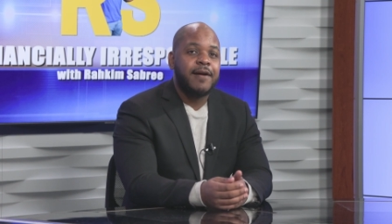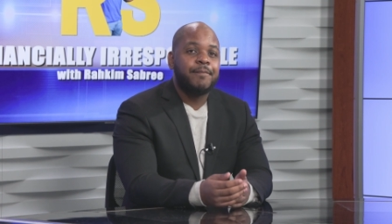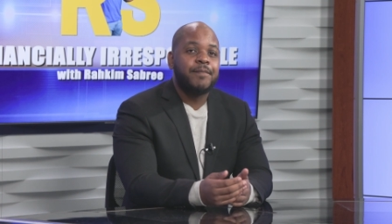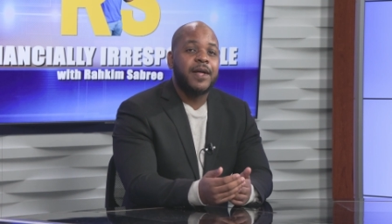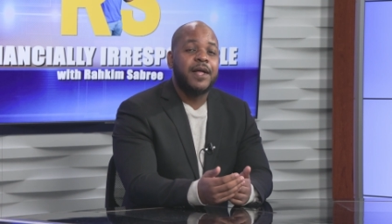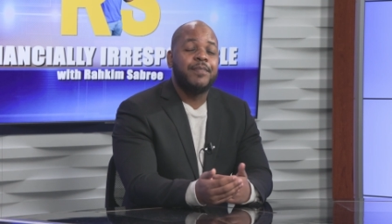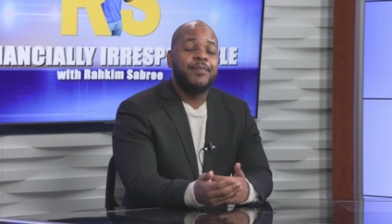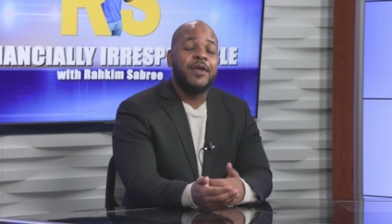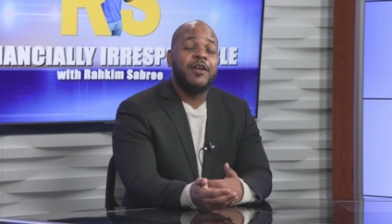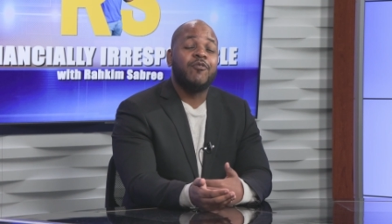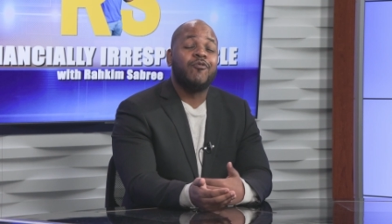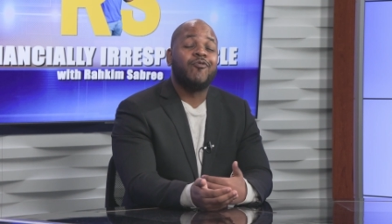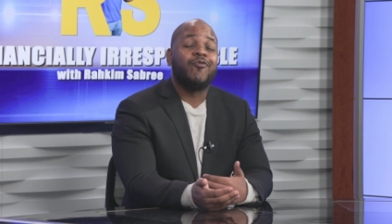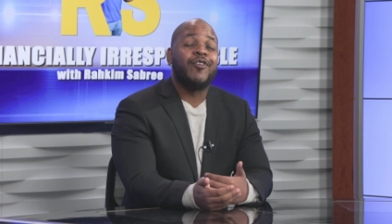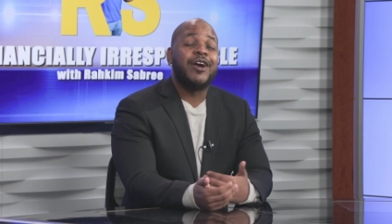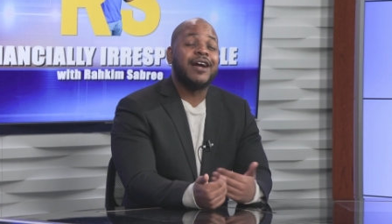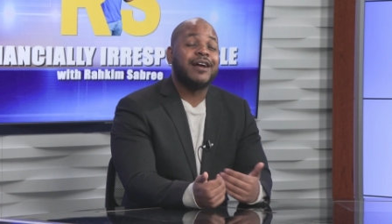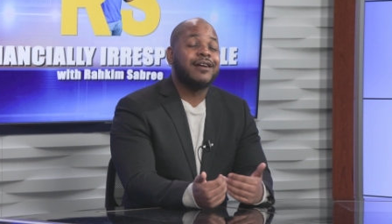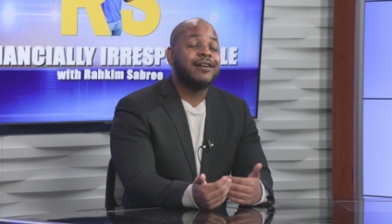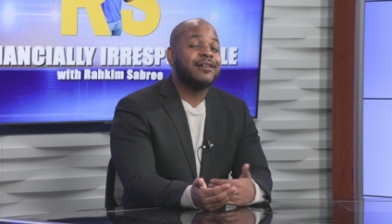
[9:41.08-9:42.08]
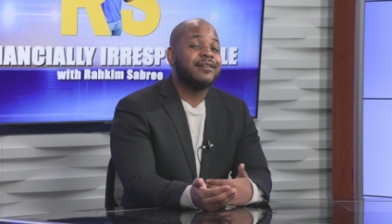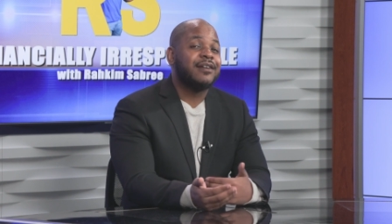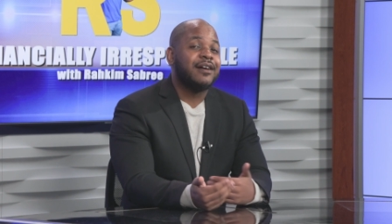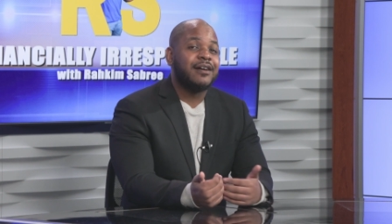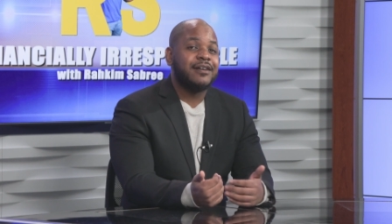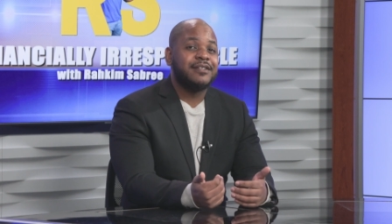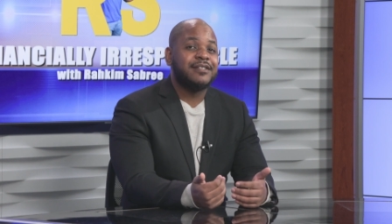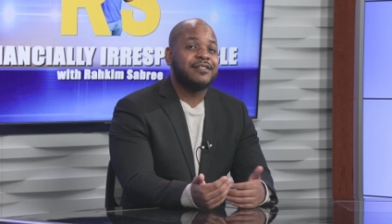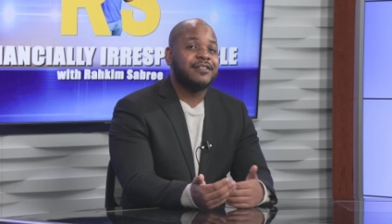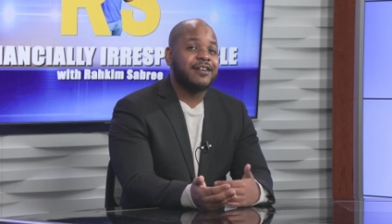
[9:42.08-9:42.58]
and they
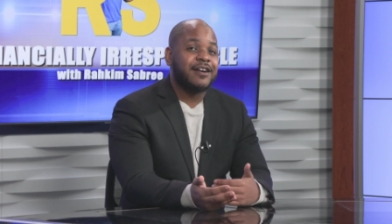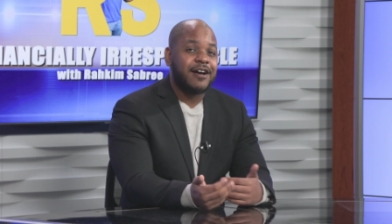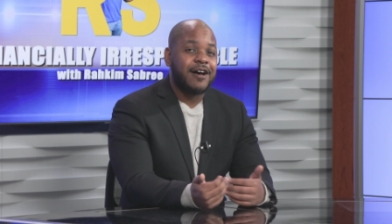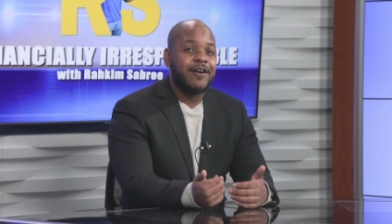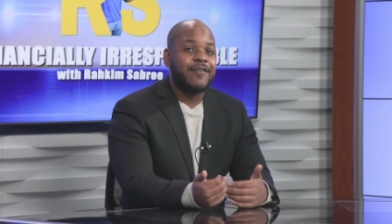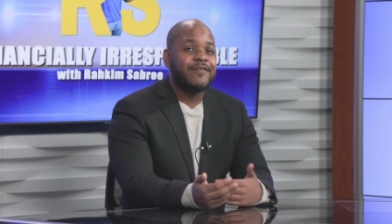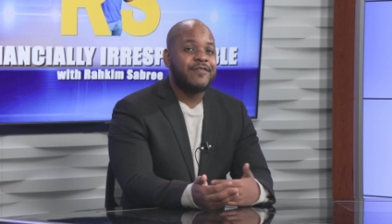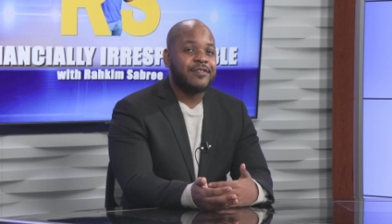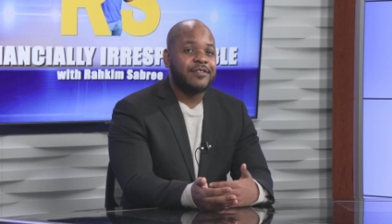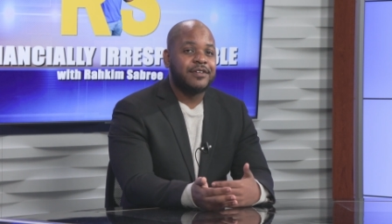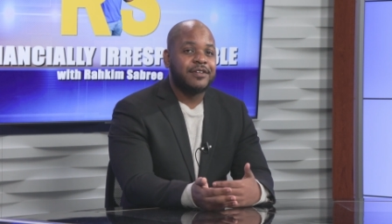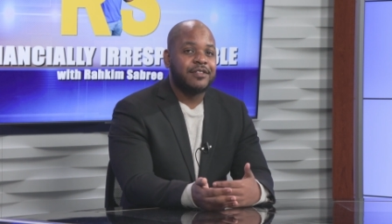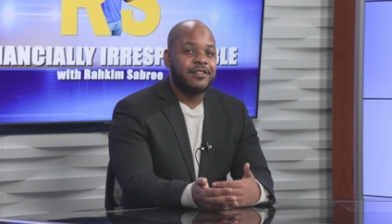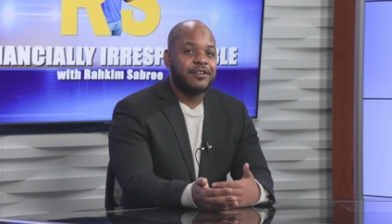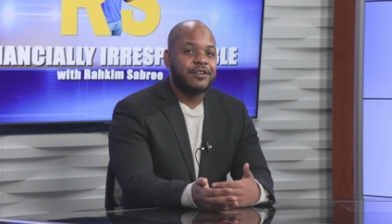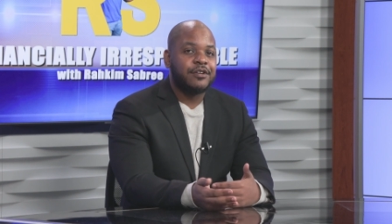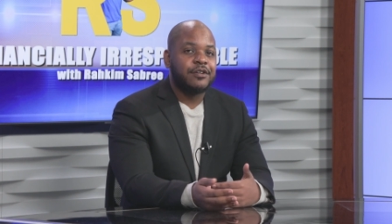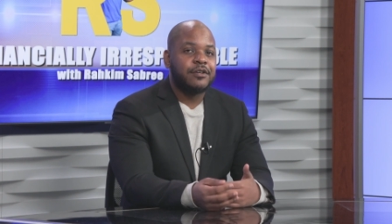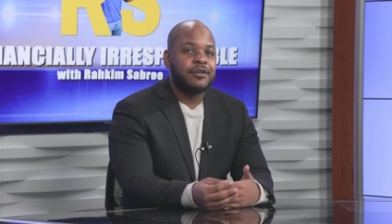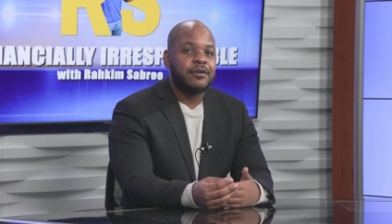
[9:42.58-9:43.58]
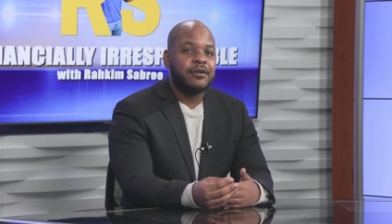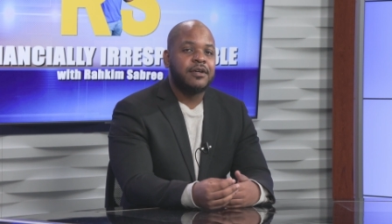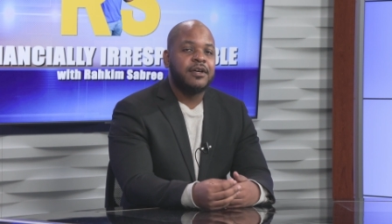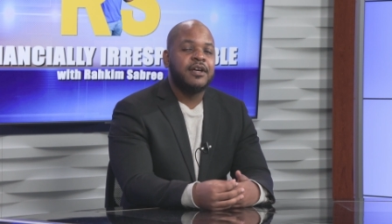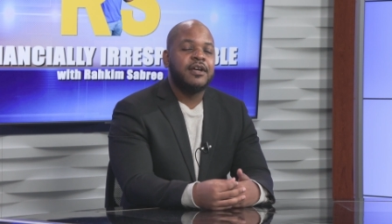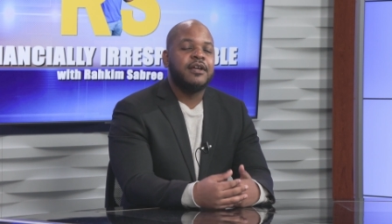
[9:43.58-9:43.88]
recognize the conflict there.